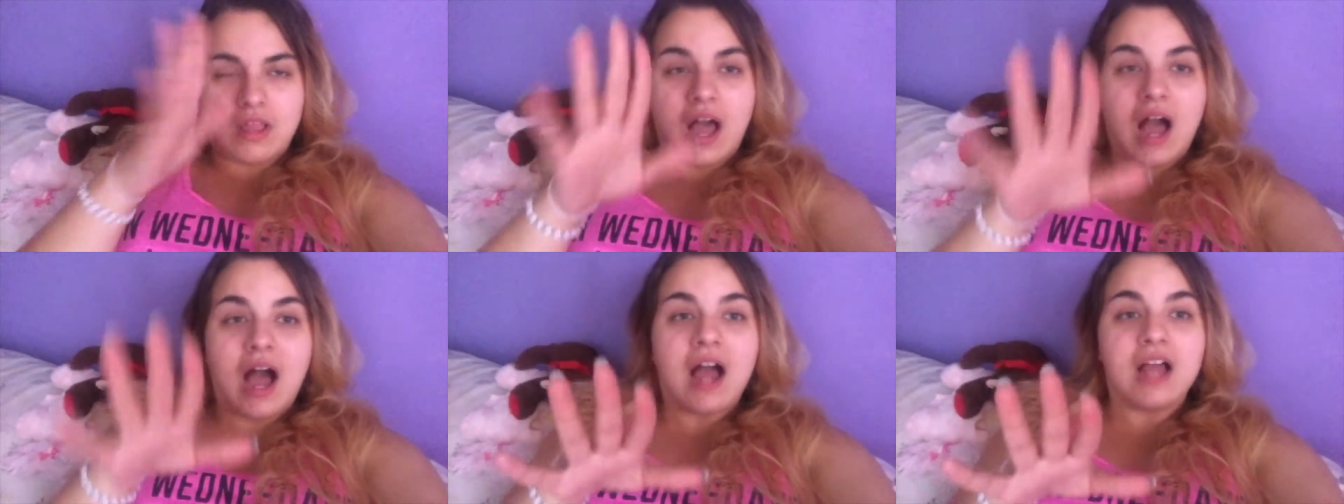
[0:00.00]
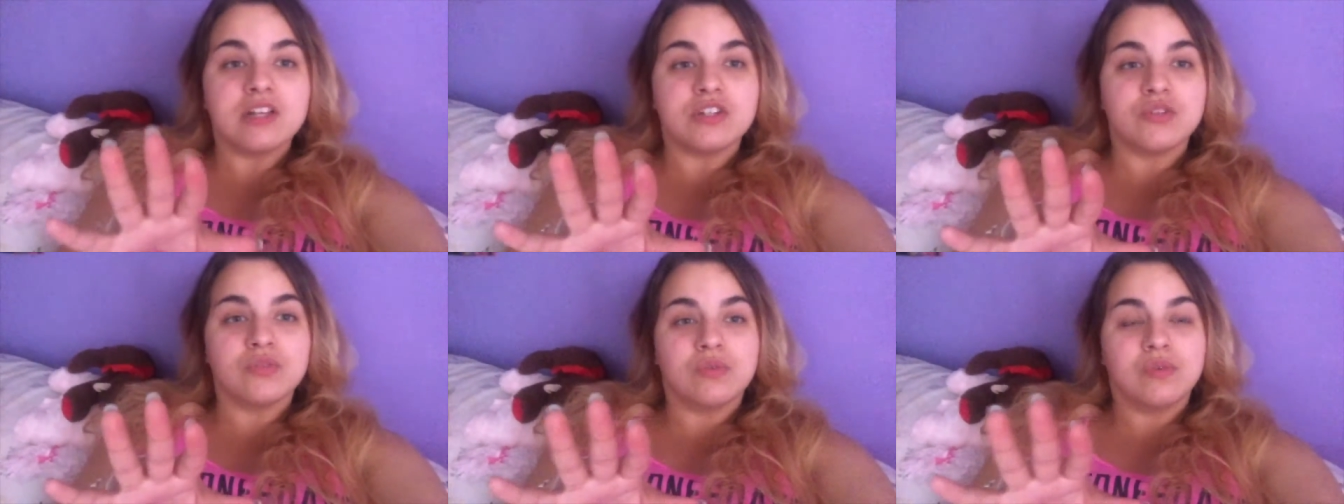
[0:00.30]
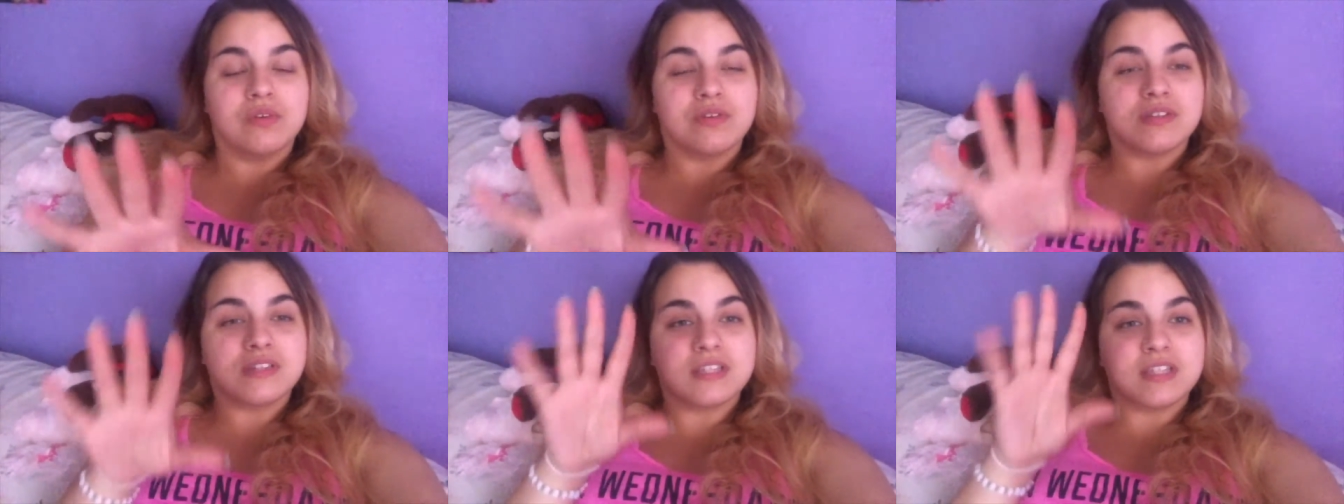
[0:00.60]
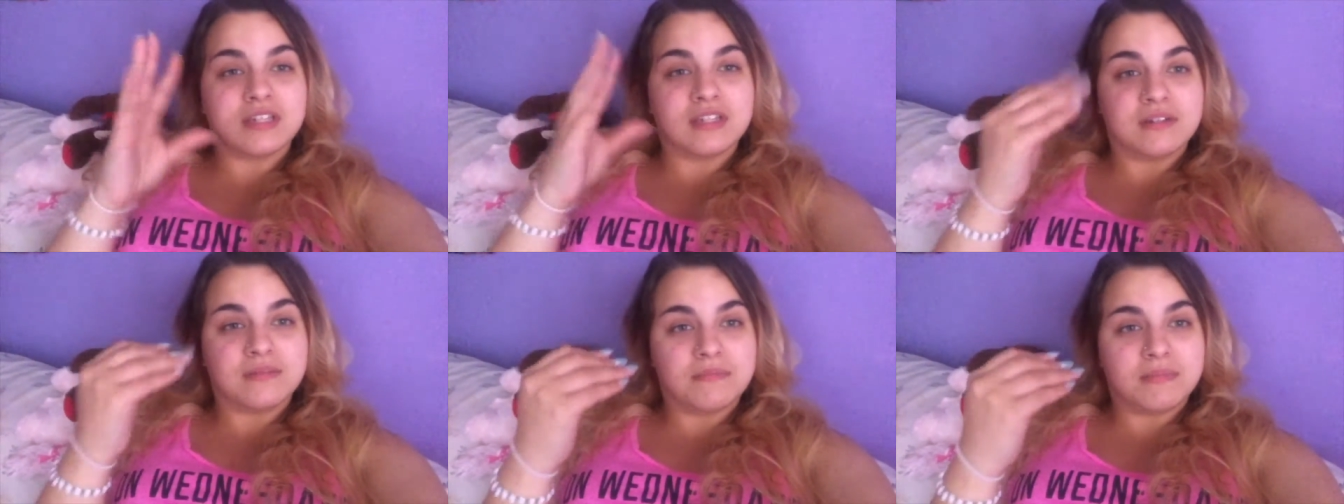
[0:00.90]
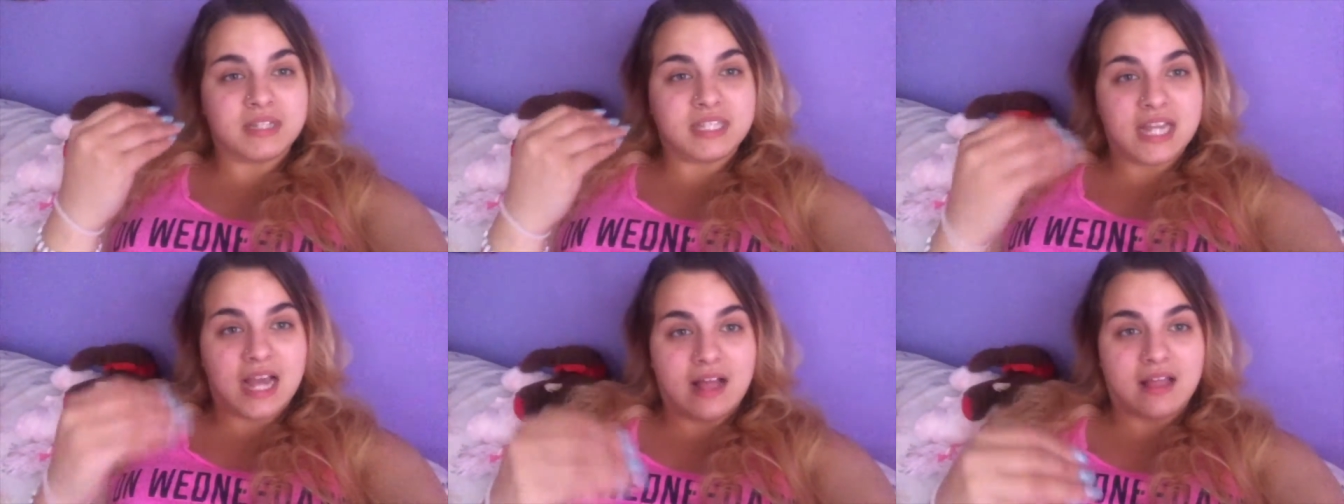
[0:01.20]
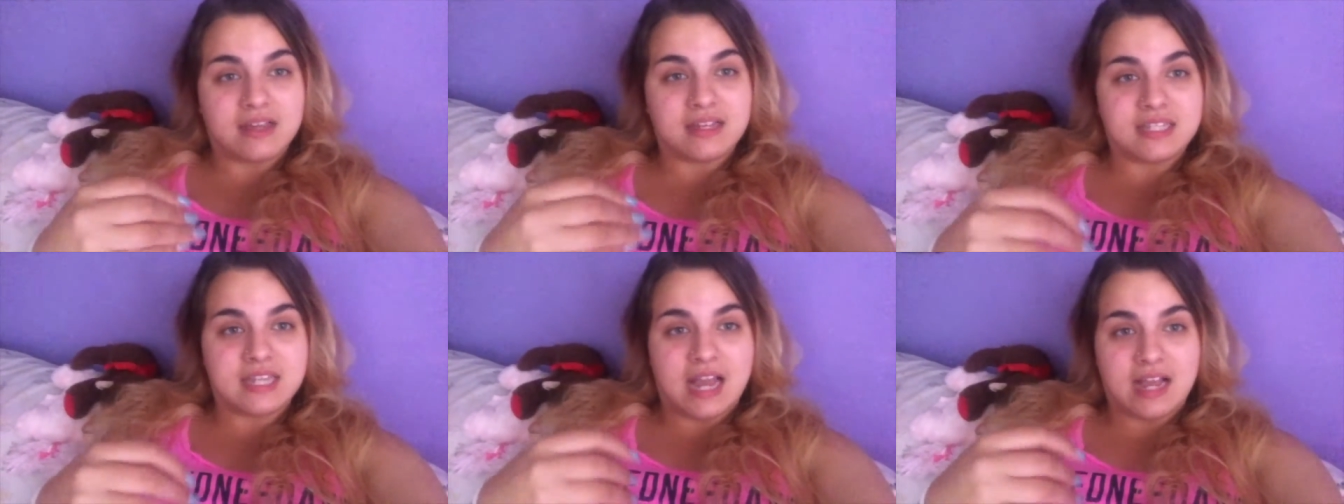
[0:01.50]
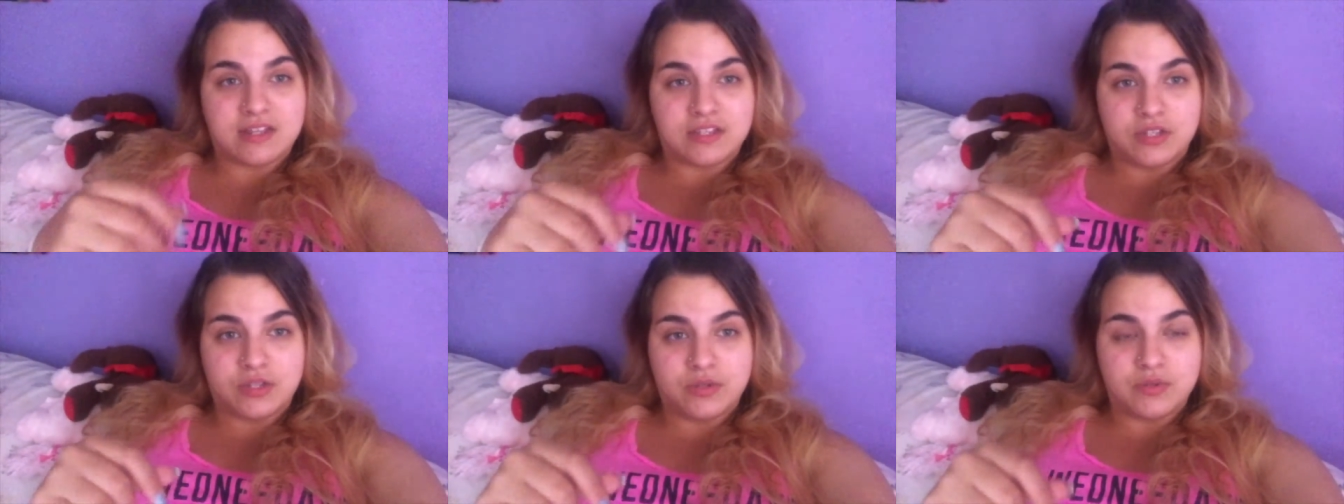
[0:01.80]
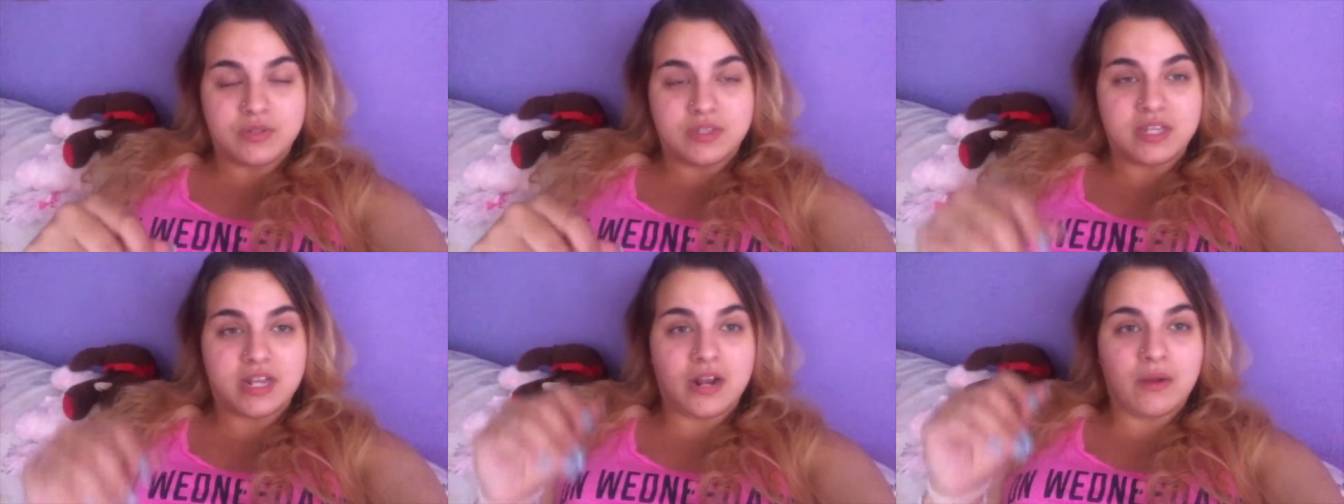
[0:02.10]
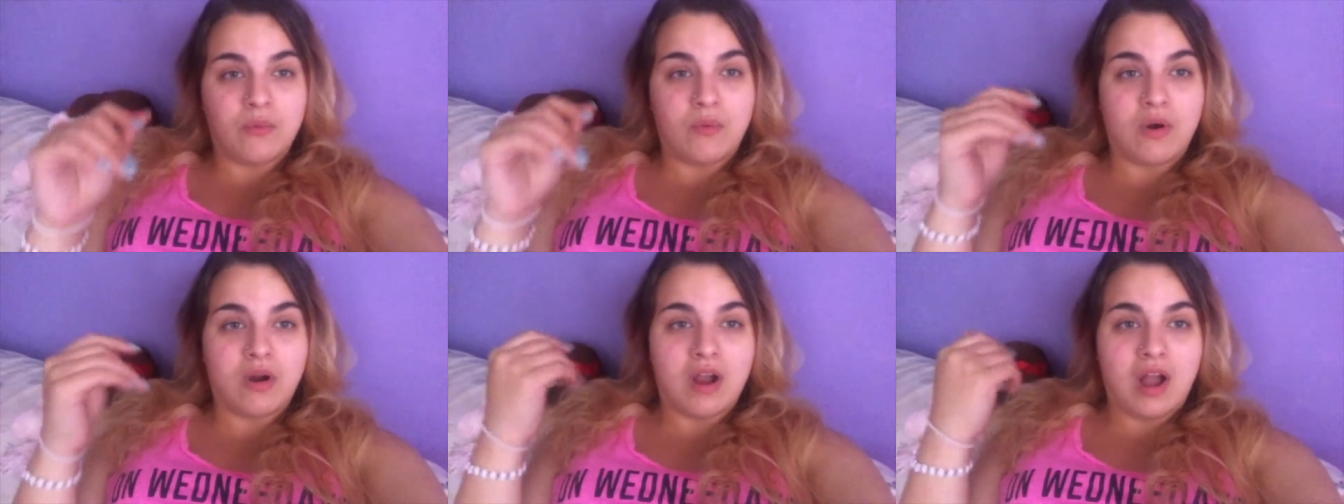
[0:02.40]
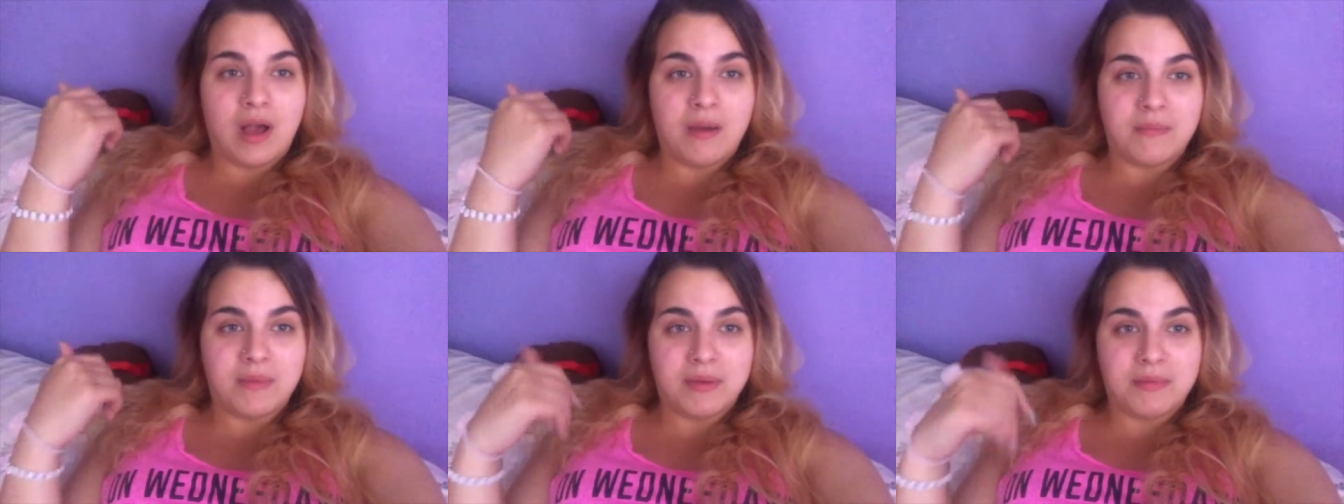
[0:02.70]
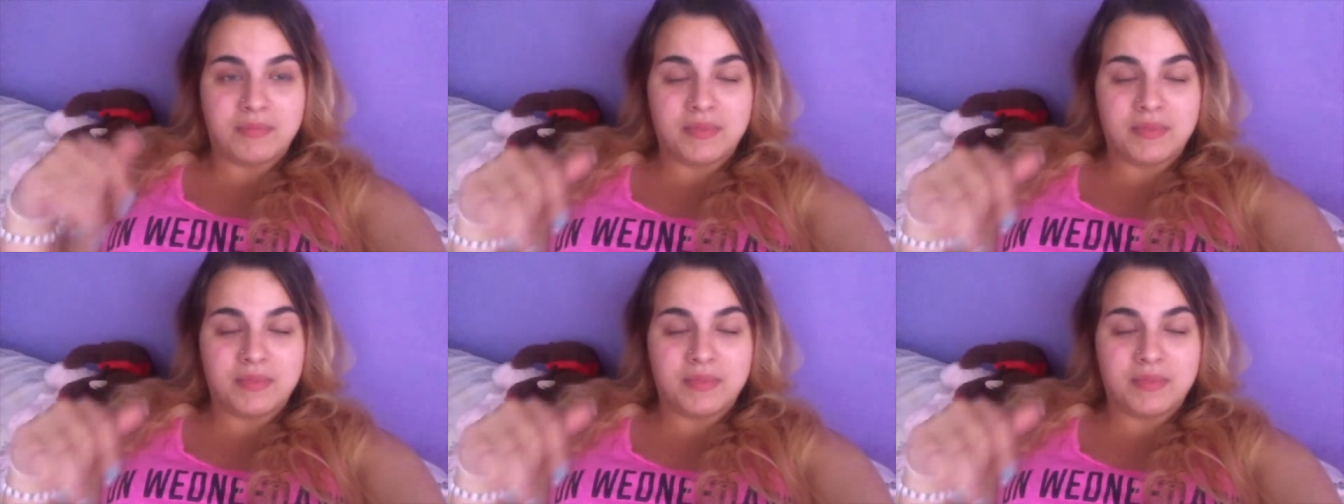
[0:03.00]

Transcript: Hot jewels, the metallic tattoos that I wore on my